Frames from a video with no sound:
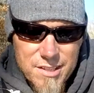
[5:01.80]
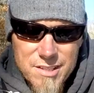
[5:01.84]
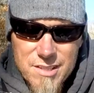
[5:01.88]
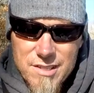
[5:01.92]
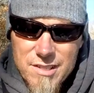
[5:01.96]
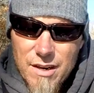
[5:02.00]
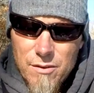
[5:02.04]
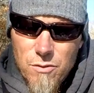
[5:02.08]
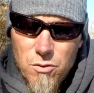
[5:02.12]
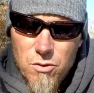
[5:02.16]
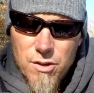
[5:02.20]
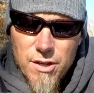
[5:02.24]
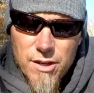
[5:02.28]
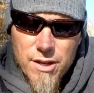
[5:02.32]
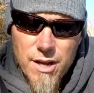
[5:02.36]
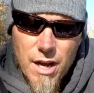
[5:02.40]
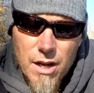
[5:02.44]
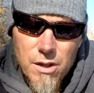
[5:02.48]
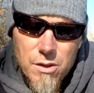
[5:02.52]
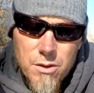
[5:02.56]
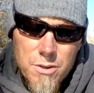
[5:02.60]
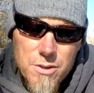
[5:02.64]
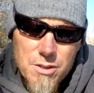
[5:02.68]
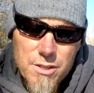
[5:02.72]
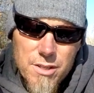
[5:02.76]
several good
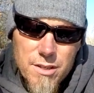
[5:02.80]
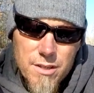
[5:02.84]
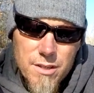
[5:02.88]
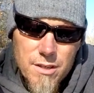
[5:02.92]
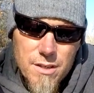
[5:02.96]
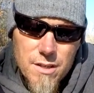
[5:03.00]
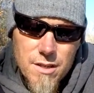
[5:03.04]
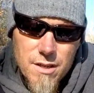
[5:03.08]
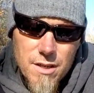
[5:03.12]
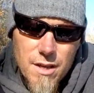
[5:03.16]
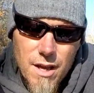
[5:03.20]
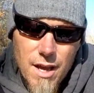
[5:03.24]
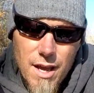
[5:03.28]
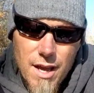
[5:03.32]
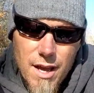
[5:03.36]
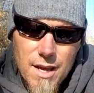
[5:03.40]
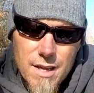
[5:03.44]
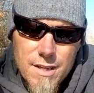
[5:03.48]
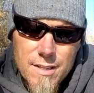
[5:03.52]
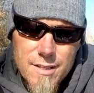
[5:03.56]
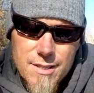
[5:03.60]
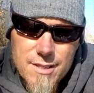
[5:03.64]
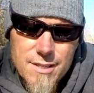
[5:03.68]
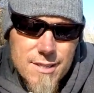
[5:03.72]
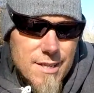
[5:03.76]
colors
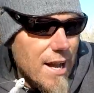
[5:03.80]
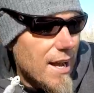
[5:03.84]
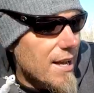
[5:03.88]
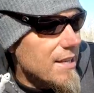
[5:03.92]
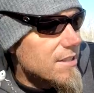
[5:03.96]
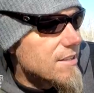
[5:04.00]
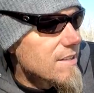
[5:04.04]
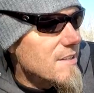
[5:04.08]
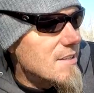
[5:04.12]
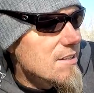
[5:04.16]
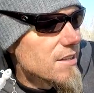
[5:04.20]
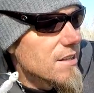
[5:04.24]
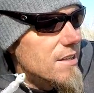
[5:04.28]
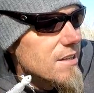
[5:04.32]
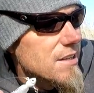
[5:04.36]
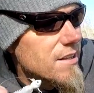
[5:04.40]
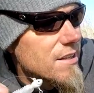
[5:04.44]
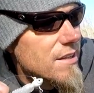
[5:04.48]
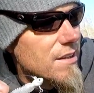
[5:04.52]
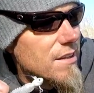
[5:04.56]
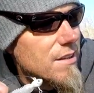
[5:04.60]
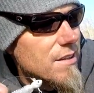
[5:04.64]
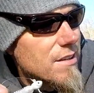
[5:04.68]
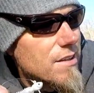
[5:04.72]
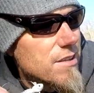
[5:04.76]
and sizes
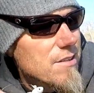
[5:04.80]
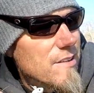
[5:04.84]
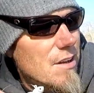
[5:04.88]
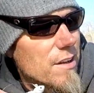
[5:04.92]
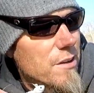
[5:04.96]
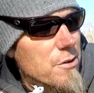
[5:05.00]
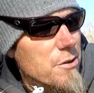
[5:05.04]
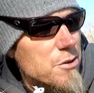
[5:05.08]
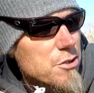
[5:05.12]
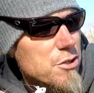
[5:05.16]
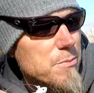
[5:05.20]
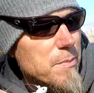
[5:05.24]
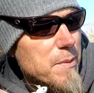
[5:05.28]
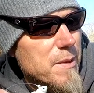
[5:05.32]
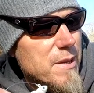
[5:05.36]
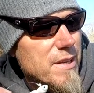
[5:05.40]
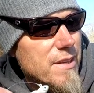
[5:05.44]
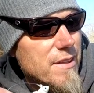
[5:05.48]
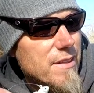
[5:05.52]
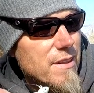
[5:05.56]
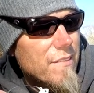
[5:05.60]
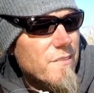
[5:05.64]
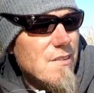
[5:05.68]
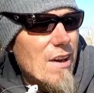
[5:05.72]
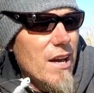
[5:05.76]
in this
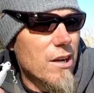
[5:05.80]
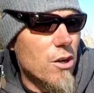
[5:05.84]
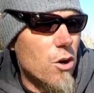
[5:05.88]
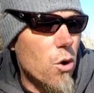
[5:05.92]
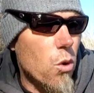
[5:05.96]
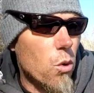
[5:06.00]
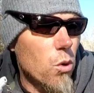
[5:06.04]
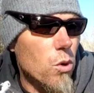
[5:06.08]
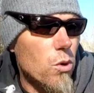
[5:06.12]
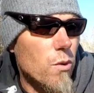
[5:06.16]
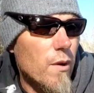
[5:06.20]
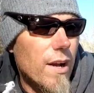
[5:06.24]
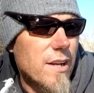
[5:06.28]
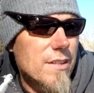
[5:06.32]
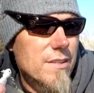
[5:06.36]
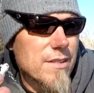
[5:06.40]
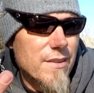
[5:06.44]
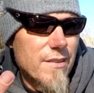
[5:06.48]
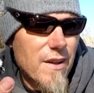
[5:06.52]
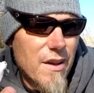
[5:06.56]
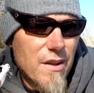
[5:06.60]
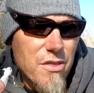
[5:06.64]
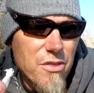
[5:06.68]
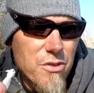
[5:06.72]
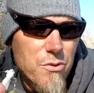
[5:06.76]
underspin. They've got a quarter ounce, they've
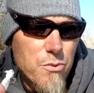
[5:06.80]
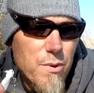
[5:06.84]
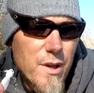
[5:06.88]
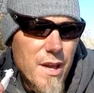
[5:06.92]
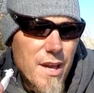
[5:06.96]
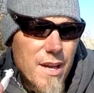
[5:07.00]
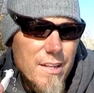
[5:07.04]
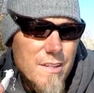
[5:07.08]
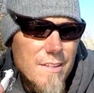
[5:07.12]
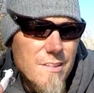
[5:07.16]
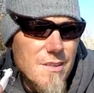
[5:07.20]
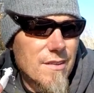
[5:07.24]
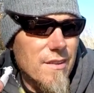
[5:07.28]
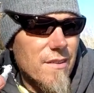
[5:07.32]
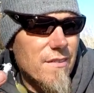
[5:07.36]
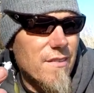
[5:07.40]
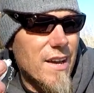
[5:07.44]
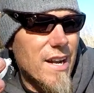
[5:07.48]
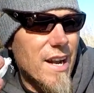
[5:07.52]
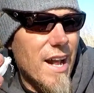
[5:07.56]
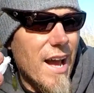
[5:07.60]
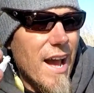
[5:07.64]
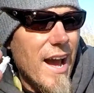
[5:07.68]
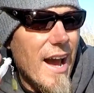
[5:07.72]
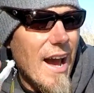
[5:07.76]
got three eighths, and they've
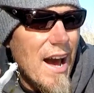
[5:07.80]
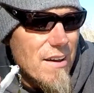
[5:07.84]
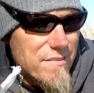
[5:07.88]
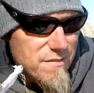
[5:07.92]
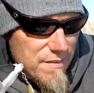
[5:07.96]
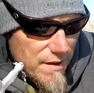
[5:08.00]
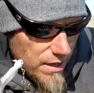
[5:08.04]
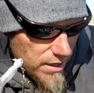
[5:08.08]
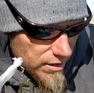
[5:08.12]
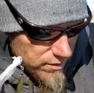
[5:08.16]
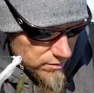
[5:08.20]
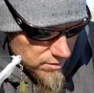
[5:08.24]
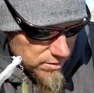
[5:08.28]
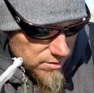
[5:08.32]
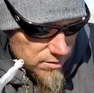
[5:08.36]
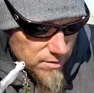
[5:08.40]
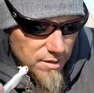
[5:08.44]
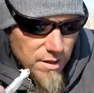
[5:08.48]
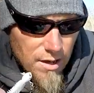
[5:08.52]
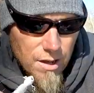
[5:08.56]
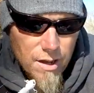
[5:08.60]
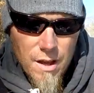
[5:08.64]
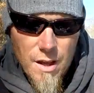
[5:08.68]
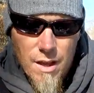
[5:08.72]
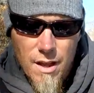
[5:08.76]
got a half ounce.
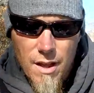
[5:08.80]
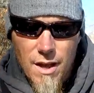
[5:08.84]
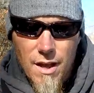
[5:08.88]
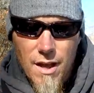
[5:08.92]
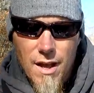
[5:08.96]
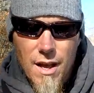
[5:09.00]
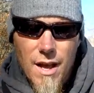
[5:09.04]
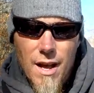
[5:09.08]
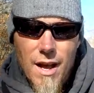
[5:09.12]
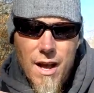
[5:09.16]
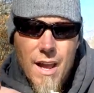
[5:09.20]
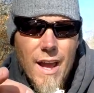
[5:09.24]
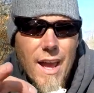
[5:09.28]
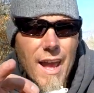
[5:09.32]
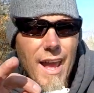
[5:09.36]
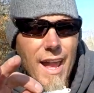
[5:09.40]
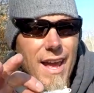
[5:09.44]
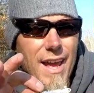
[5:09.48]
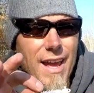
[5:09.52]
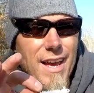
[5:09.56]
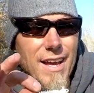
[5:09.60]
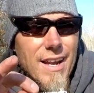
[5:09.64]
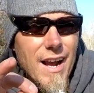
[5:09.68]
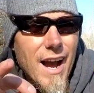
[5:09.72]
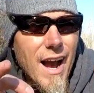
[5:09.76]

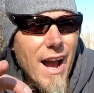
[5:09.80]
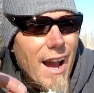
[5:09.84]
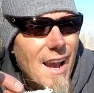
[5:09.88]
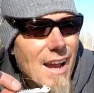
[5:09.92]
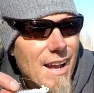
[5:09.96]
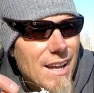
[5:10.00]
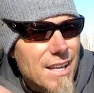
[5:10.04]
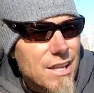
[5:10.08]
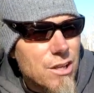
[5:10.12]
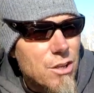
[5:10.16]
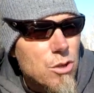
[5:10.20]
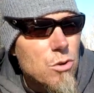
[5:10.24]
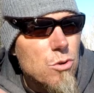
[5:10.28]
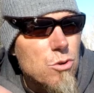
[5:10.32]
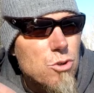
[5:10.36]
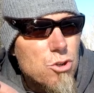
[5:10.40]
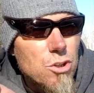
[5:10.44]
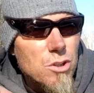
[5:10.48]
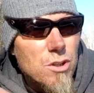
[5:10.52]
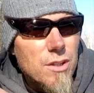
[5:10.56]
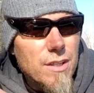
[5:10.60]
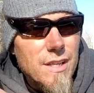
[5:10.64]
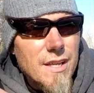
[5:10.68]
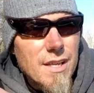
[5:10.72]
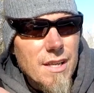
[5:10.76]
And I
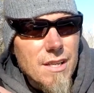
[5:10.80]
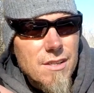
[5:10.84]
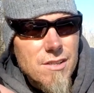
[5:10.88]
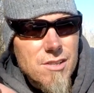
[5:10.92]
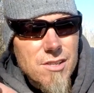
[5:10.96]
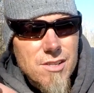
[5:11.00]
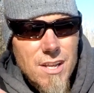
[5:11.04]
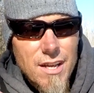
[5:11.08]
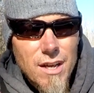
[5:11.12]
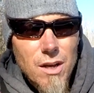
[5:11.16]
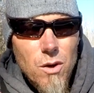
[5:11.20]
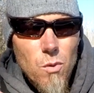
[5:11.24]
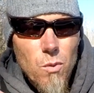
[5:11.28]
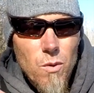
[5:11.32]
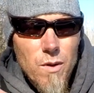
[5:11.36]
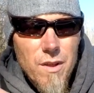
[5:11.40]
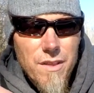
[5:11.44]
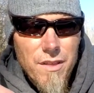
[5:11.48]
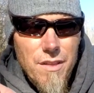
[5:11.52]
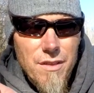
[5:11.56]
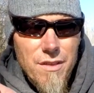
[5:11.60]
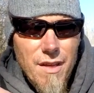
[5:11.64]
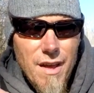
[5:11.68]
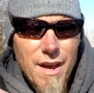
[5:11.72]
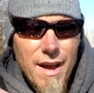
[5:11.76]
usually stick
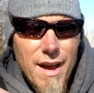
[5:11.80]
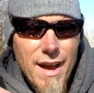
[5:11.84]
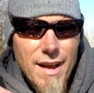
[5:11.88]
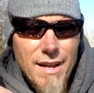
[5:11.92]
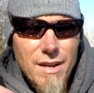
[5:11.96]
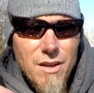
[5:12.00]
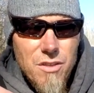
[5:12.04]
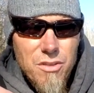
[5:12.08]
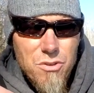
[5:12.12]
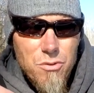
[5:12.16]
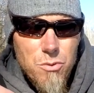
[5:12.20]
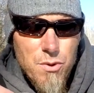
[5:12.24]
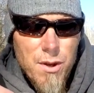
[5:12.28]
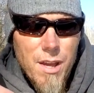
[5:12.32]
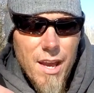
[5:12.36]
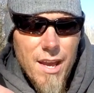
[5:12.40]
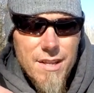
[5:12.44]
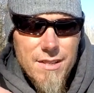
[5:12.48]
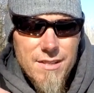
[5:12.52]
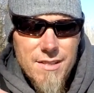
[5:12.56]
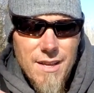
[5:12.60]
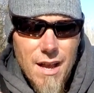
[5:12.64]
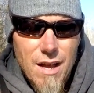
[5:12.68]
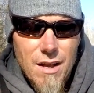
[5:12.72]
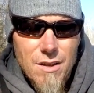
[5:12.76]
with that three
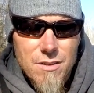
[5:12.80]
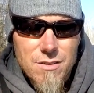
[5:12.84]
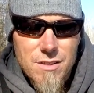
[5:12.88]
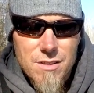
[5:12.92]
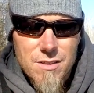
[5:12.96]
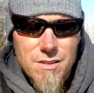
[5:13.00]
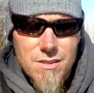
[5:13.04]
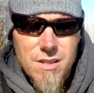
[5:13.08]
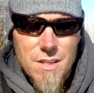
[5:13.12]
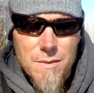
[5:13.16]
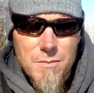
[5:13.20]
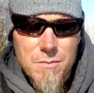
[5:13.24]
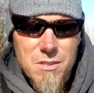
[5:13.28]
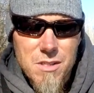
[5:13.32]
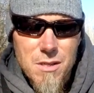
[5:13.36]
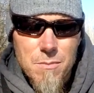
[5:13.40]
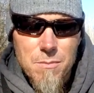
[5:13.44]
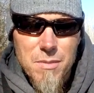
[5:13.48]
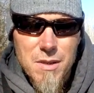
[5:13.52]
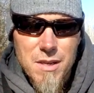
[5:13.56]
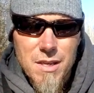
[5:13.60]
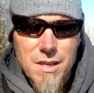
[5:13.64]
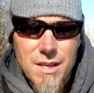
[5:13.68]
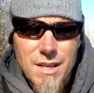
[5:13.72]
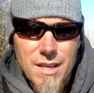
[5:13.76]
eighths ounce. It seems to
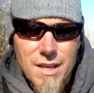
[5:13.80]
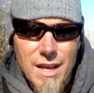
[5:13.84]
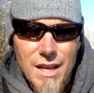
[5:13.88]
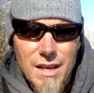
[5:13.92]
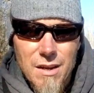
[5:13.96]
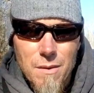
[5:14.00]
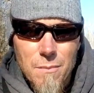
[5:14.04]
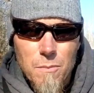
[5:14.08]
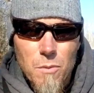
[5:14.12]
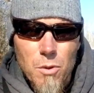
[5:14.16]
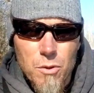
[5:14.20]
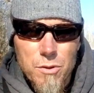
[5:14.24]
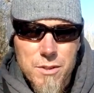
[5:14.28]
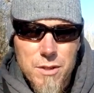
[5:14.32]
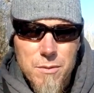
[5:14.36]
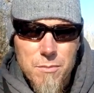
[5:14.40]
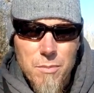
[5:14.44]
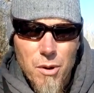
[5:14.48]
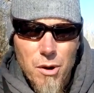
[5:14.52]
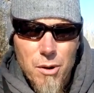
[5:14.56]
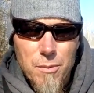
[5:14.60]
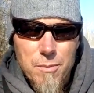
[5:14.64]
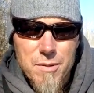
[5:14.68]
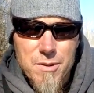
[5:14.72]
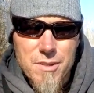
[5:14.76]
be kind of multi
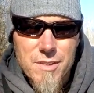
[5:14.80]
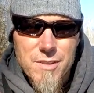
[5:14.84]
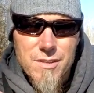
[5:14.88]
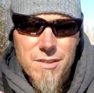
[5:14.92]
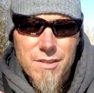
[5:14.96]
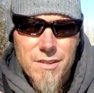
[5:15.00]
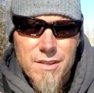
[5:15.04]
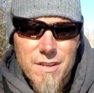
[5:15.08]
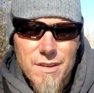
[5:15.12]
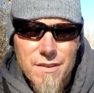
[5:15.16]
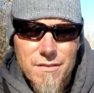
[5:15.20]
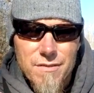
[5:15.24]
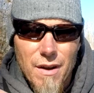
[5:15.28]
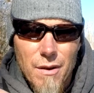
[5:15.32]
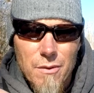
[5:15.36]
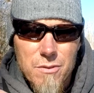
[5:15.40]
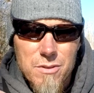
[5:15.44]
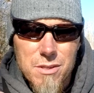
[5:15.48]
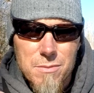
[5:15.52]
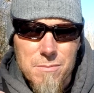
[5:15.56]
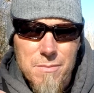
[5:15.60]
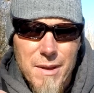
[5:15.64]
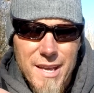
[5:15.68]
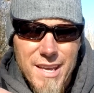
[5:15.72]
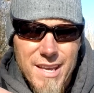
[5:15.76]
purpose. If I was
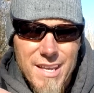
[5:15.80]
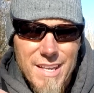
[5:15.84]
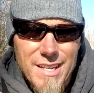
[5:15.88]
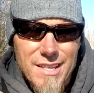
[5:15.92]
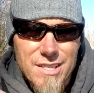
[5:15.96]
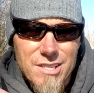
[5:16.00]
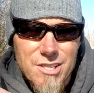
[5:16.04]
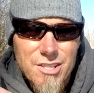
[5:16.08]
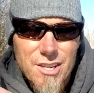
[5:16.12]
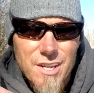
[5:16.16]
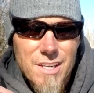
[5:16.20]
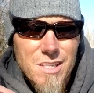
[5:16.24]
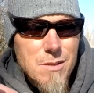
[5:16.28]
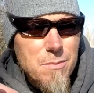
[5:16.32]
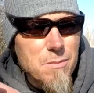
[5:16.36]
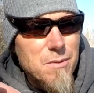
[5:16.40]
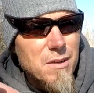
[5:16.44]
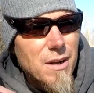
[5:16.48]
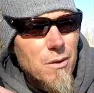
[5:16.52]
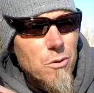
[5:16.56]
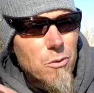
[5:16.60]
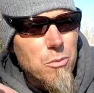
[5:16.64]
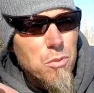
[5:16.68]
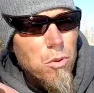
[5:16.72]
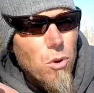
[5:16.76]
to make any adjustment,
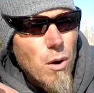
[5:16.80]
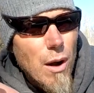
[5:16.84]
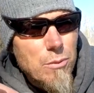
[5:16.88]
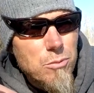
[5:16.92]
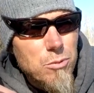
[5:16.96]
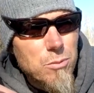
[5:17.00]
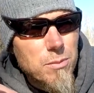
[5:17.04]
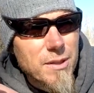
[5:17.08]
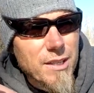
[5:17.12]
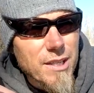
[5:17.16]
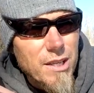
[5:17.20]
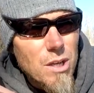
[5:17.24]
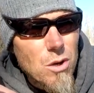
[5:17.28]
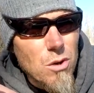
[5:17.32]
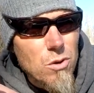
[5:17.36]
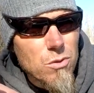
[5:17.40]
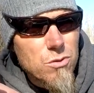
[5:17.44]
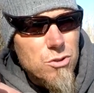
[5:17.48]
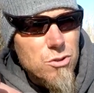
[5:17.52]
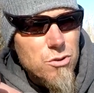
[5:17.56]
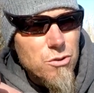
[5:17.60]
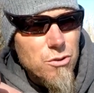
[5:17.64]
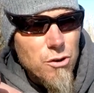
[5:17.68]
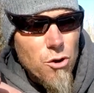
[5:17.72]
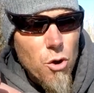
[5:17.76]
I would probably go
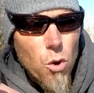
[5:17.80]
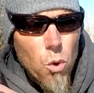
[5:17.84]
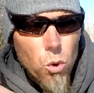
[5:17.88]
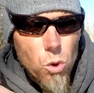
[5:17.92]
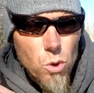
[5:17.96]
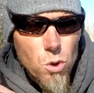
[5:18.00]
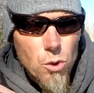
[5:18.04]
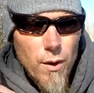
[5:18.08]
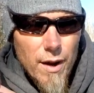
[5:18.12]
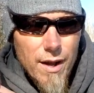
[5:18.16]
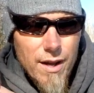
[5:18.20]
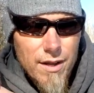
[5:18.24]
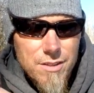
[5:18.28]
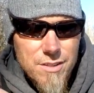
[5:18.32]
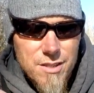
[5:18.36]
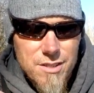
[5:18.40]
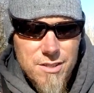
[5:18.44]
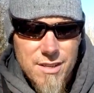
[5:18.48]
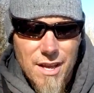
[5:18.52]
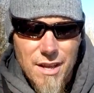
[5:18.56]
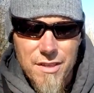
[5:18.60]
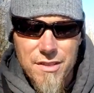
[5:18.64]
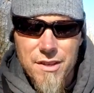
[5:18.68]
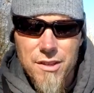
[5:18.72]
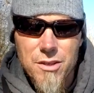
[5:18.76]
to the quarter ounce because
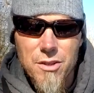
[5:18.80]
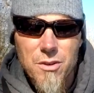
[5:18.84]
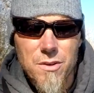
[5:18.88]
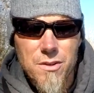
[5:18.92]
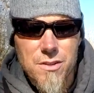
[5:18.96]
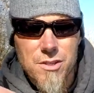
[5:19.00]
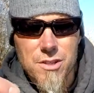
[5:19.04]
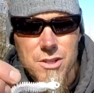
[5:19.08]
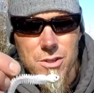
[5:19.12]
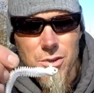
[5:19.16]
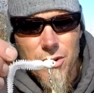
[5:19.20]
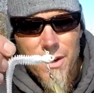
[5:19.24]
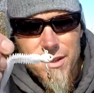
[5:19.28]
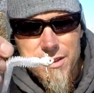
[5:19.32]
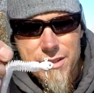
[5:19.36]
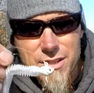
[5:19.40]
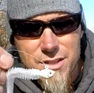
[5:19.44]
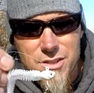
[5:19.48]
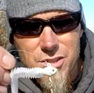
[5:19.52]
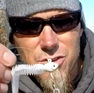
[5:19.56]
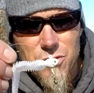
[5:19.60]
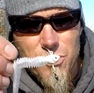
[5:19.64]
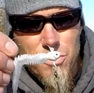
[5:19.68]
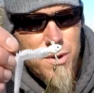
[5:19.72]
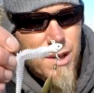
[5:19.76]
I think you can still get
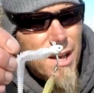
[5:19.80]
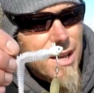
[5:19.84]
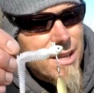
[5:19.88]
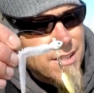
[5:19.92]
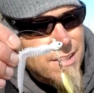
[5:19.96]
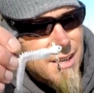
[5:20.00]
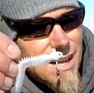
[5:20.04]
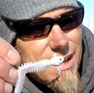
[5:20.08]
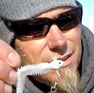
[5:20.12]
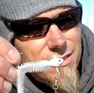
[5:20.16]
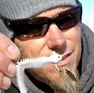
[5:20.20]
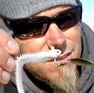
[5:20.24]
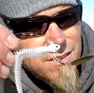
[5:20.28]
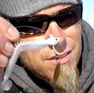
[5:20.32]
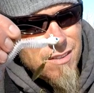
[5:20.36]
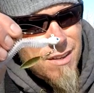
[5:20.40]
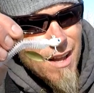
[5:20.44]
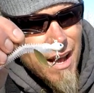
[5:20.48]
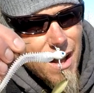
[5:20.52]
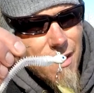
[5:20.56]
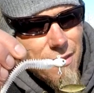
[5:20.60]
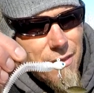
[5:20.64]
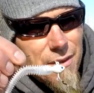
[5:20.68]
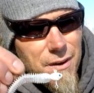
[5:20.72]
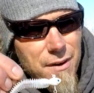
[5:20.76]
this three eighths ounce
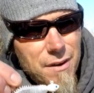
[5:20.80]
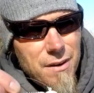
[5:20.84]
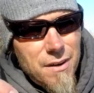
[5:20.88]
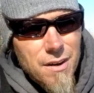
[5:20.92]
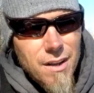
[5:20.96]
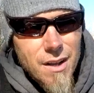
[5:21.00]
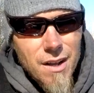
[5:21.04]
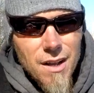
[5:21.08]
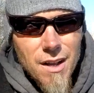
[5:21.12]
down there